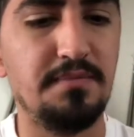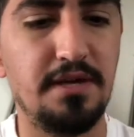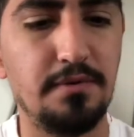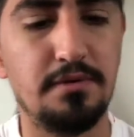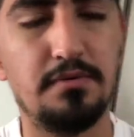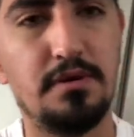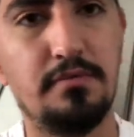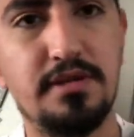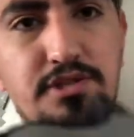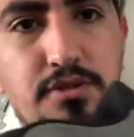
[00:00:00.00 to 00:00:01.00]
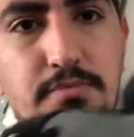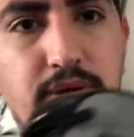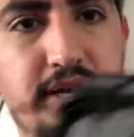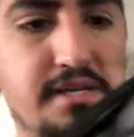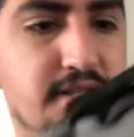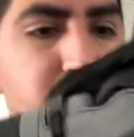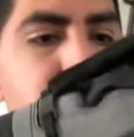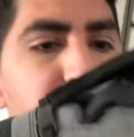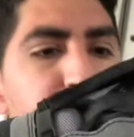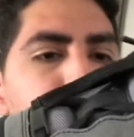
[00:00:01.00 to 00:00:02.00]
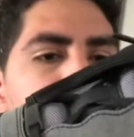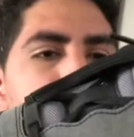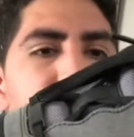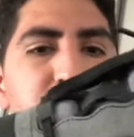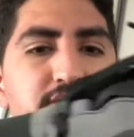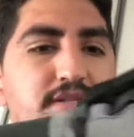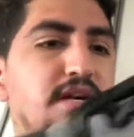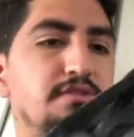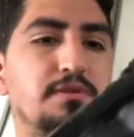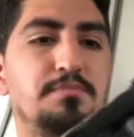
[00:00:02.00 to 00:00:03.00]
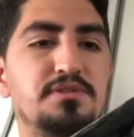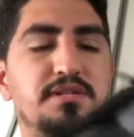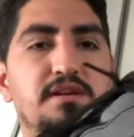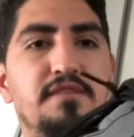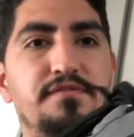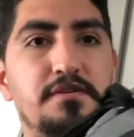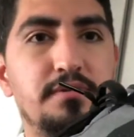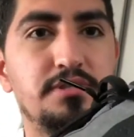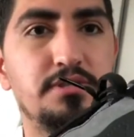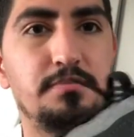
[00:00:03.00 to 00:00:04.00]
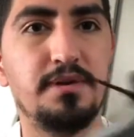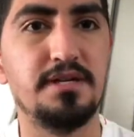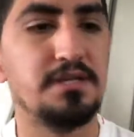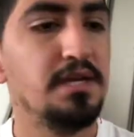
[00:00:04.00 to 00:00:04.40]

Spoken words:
They were original price, so I just got 20% off the original price.